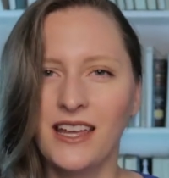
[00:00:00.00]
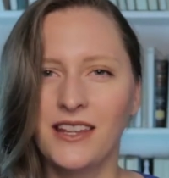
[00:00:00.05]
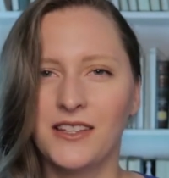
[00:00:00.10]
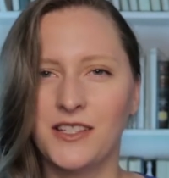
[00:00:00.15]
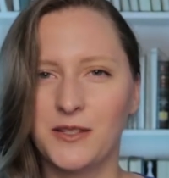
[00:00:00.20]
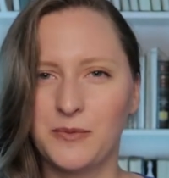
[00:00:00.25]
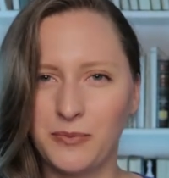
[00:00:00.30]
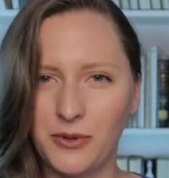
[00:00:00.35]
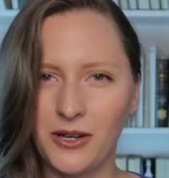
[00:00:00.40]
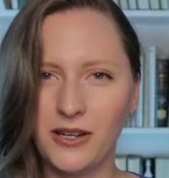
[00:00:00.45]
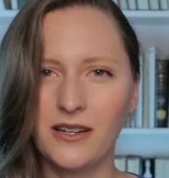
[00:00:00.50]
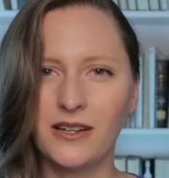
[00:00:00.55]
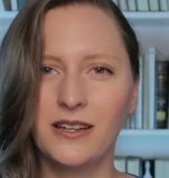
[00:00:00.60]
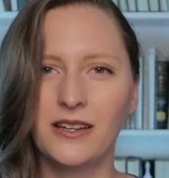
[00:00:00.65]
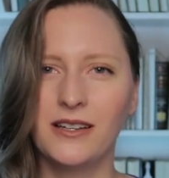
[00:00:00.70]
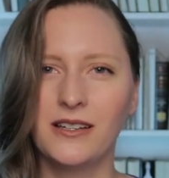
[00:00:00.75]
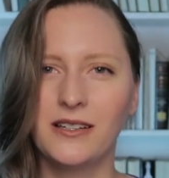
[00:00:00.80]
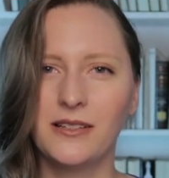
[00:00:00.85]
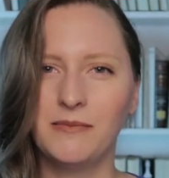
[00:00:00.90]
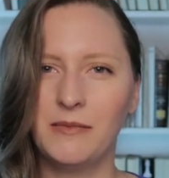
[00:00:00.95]
This book
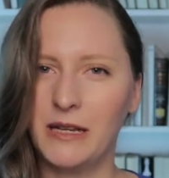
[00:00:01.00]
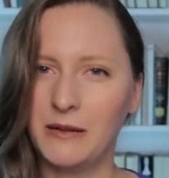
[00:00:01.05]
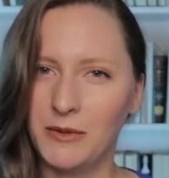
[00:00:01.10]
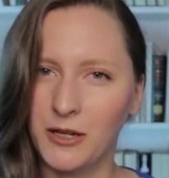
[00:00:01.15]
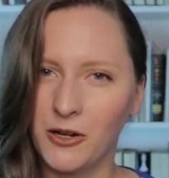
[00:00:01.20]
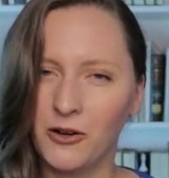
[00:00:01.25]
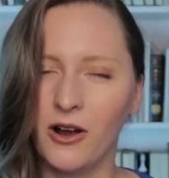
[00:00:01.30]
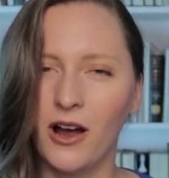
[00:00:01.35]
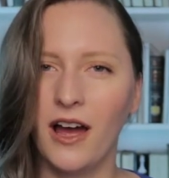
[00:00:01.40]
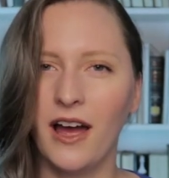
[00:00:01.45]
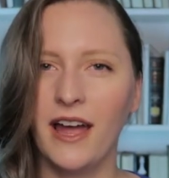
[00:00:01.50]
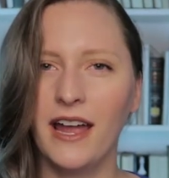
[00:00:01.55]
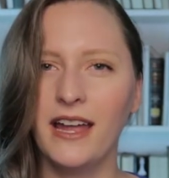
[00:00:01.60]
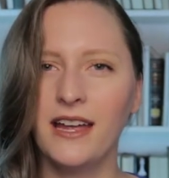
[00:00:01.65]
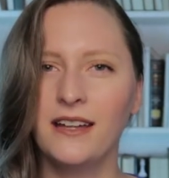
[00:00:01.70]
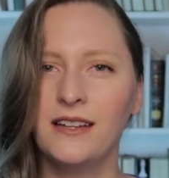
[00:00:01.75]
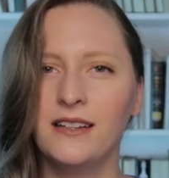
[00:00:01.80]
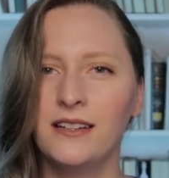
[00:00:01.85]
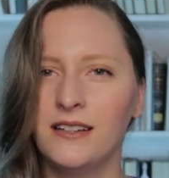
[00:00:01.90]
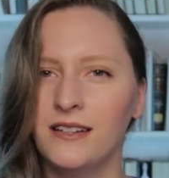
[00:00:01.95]
made me
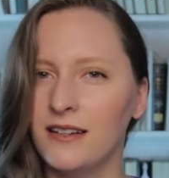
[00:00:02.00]
cry.